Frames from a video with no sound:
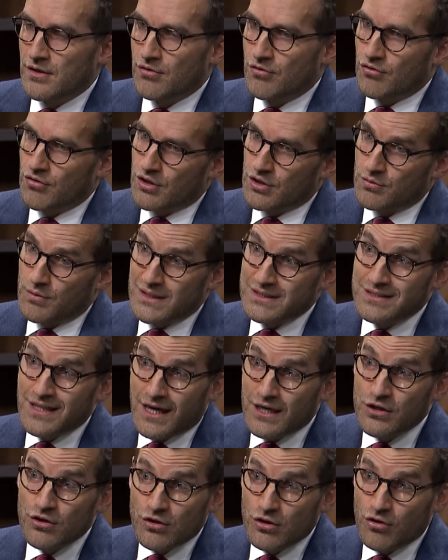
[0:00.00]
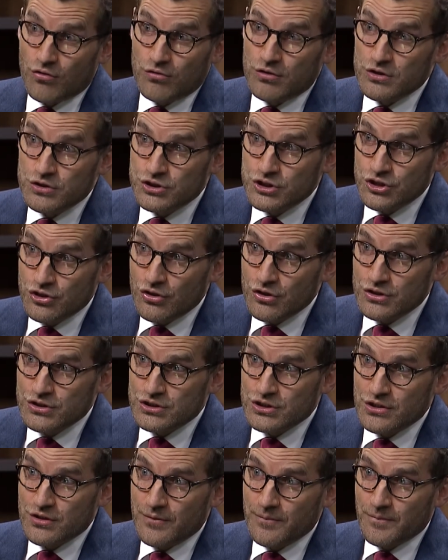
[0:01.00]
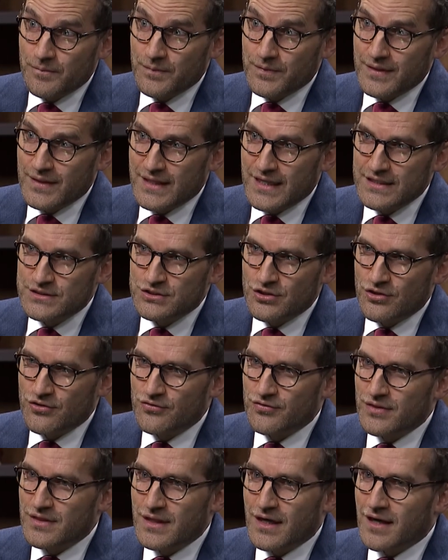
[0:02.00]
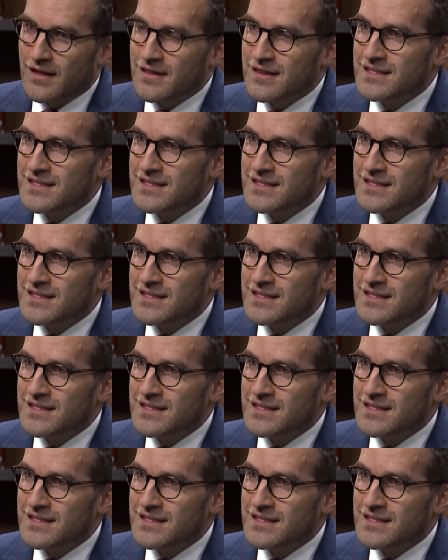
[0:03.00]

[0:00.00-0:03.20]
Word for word: or otherwise like your local church, that sort of like